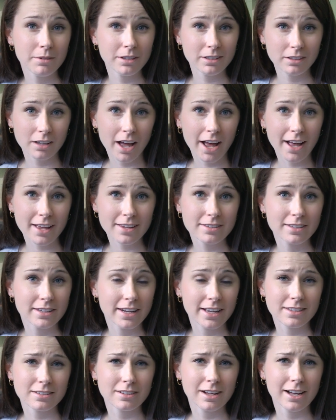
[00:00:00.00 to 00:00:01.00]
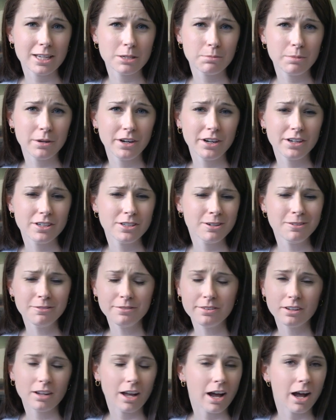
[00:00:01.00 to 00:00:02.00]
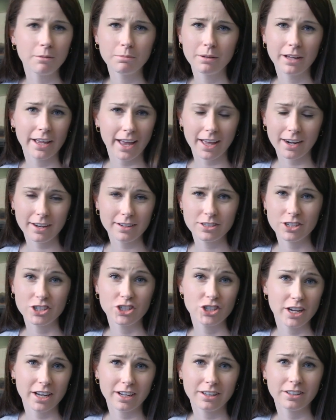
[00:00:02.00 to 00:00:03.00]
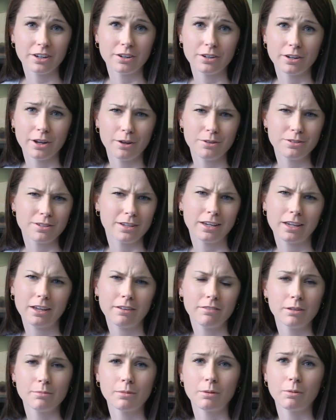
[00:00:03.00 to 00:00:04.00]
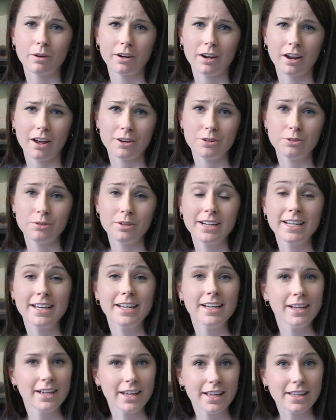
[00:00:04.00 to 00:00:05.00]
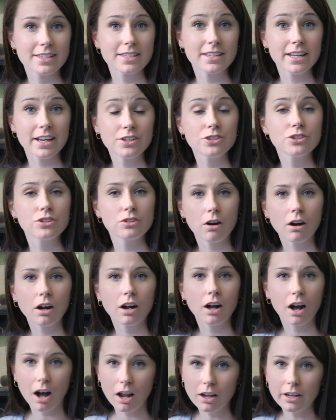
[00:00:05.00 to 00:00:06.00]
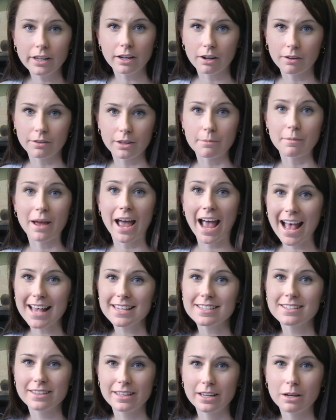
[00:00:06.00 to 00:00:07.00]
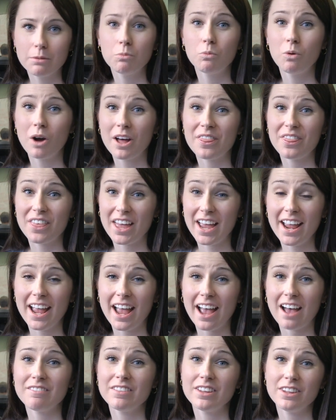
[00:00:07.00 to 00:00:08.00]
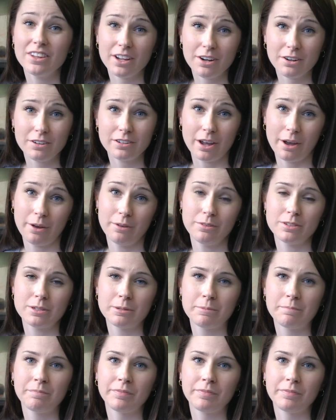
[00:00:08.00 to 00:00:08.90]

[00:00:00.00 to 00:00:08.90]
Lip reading: to class, the next class period, don't feel obligated to check their notes and give them a 100. Instead, start calling on them. Ask them what they have in their notes.